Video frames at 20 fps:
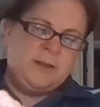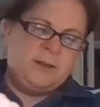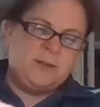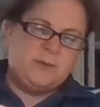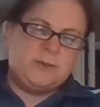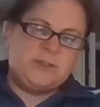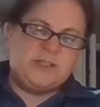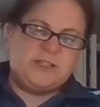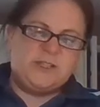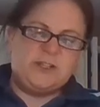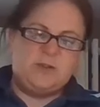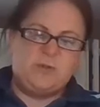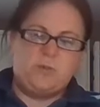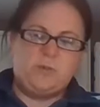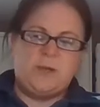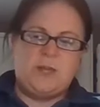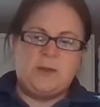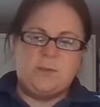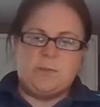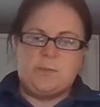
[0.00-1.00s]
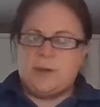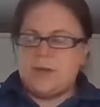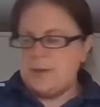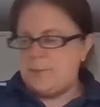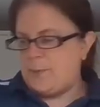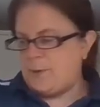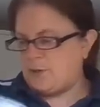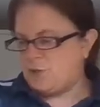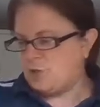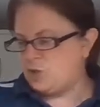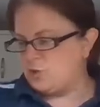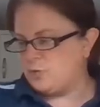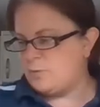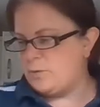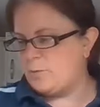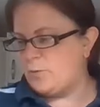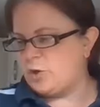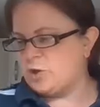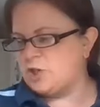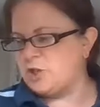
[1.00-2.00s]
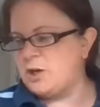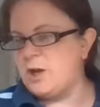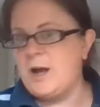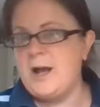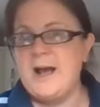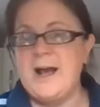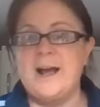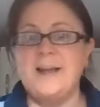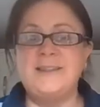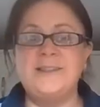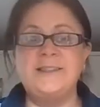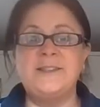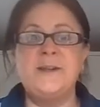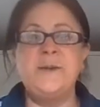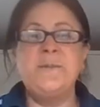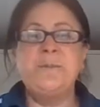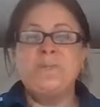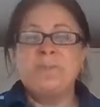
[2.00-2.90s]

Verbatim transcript: so we're still keep, keeping sure we're washing our hands.